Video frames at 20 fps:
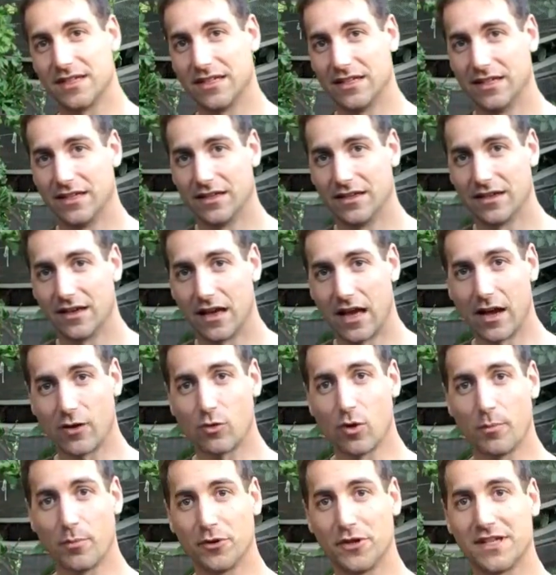the
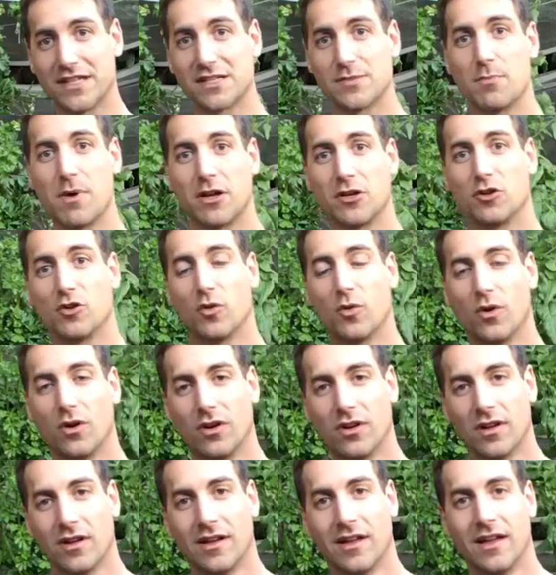aquaponics
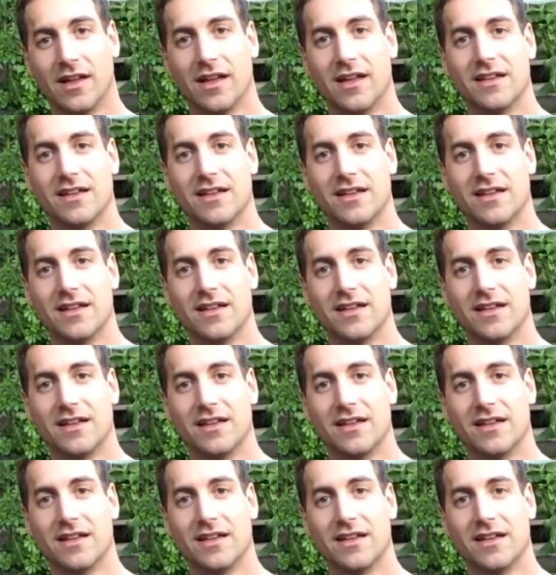manual,